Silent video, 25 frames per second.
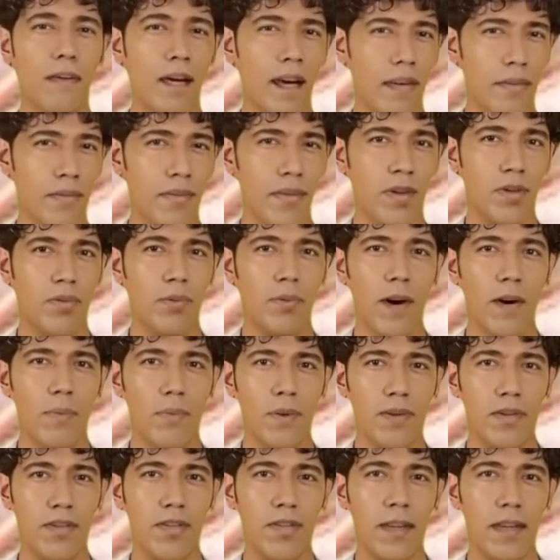If the
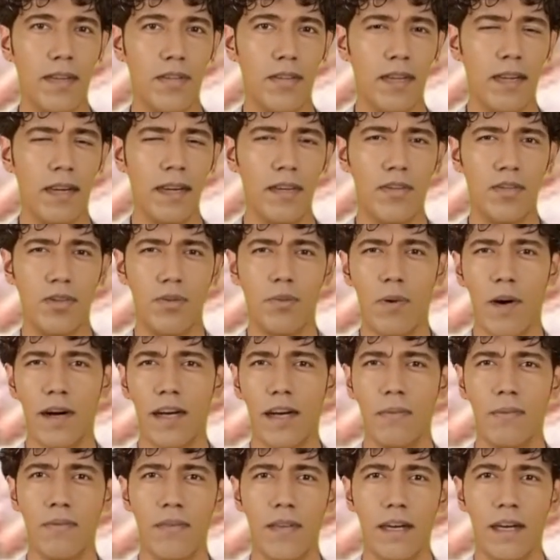dreamer sees in his
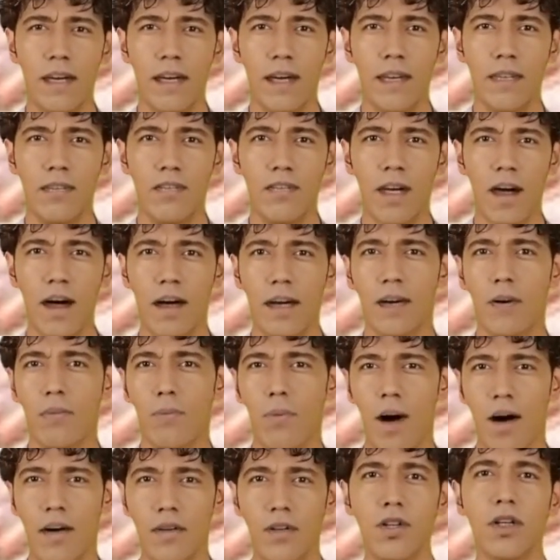dream that he is cutting
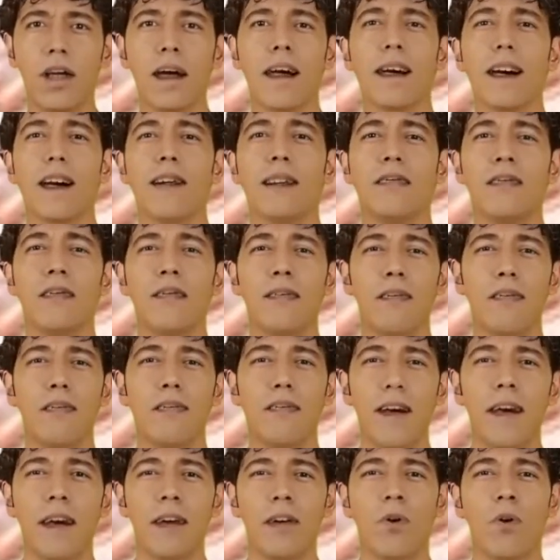raw chicken,
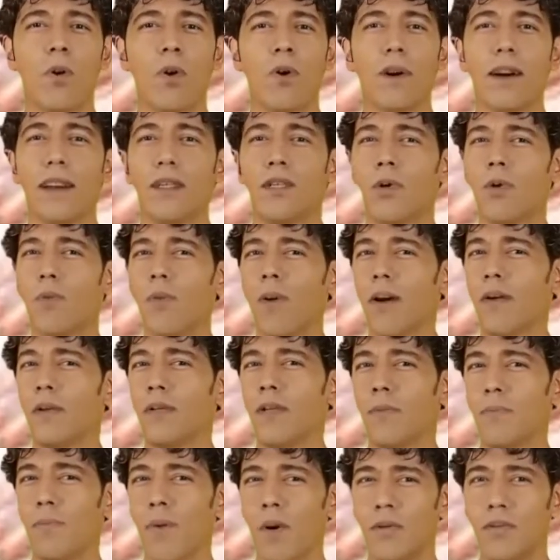then according to
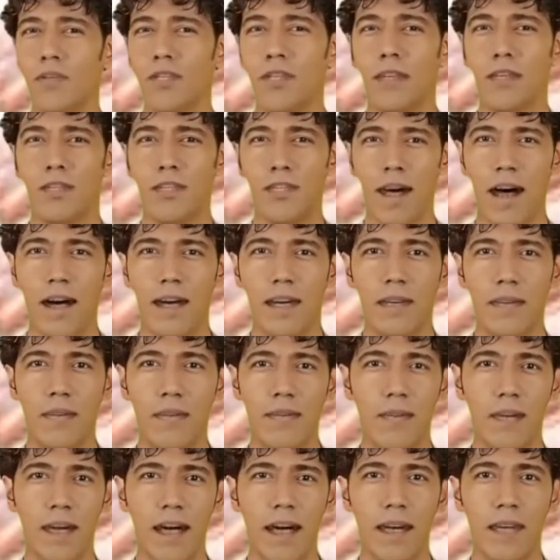what Nabulsi said,
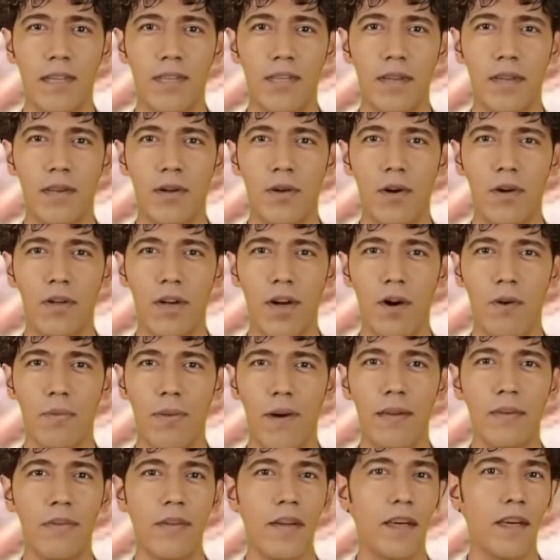it is a good
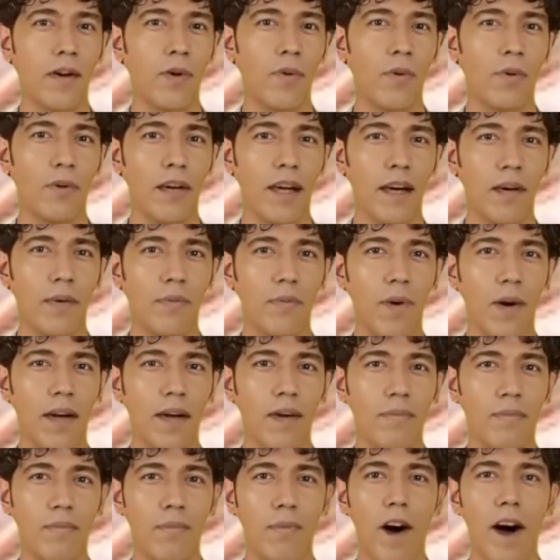omen that he will get
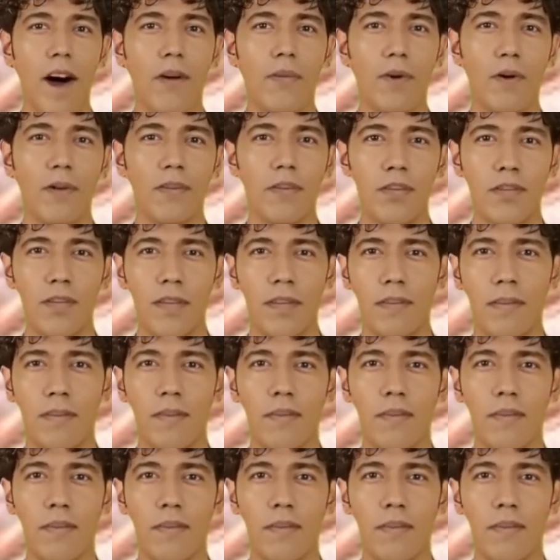rid of problems.